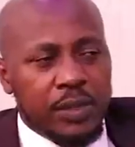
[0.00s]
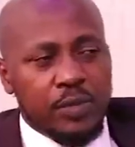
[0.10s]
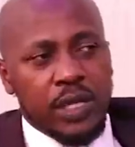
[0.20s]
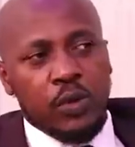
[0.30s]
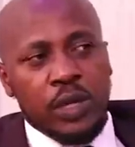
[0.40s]

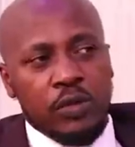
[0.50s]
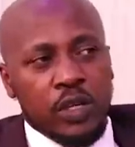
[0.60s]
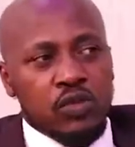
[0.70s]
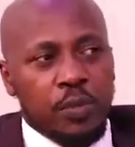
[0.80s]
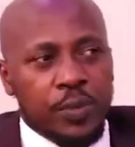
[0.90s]
but when you
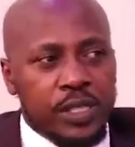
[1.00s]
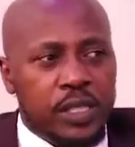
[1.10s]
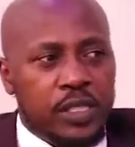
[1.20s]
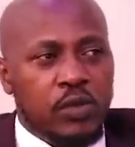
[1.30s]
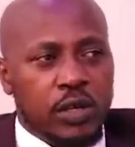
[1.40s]
are too
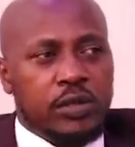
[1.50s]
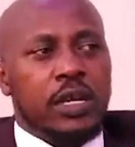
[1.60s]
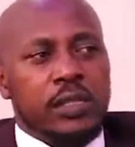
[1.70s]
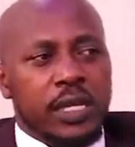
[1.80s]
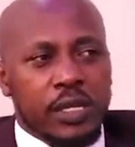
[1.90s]
opposite, you
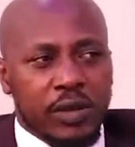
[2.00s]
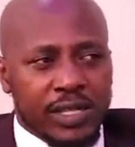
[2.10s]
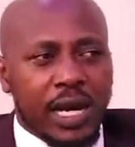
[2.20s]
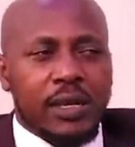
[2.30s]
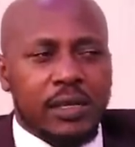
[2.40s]
attract, then you
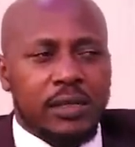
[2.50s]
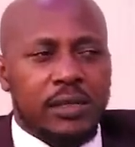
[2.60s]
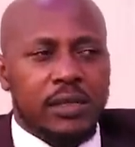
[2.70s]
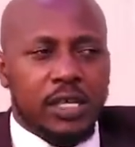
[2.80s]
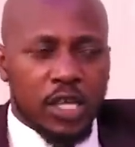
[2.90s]
attack.
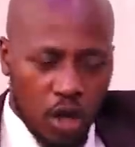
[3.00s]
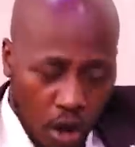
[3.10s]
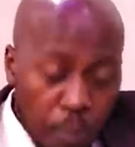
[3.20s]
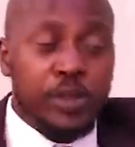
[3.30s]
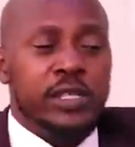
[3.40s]

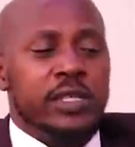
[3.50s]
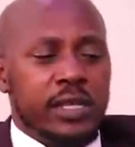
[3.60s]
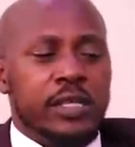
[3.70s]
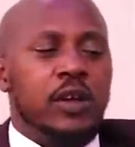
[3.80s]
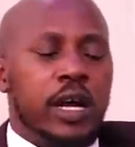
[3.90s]

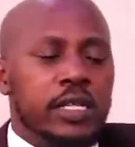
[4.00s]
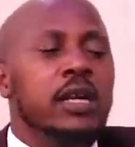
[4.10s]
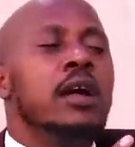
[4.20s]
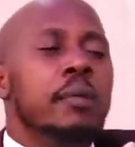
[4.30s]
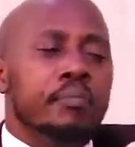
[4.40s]
Opposites attract,
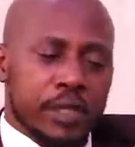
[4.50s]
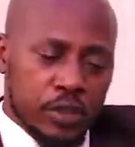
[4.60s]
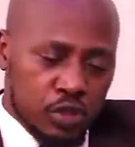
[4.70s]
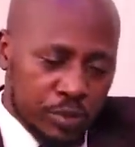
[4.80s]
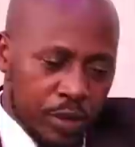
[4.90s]
but
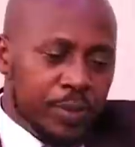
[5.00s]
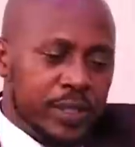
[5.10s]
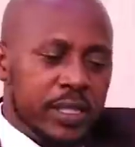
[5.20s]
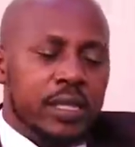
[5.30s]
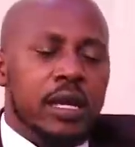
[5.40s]
you should be
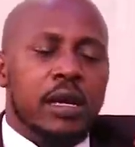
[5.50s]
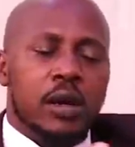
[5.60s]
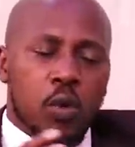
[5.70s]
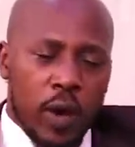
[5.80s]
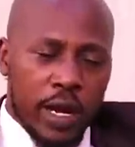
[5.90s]
opposite
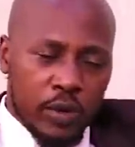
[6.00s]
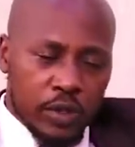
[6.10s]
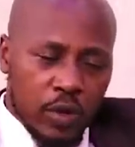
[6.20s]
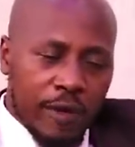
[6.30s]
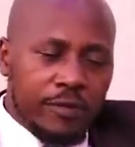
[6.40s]
while you
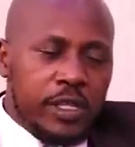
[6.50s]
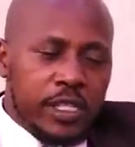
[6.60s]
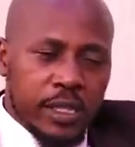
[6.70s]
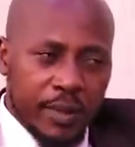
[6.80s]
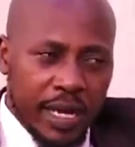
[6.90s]
also have
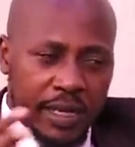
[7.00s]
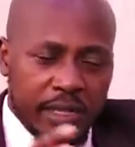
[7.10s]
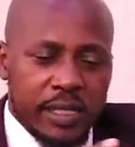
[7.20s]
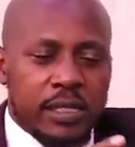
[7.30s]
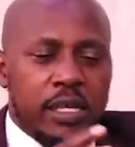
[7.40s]

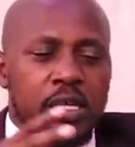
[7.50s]
similarities.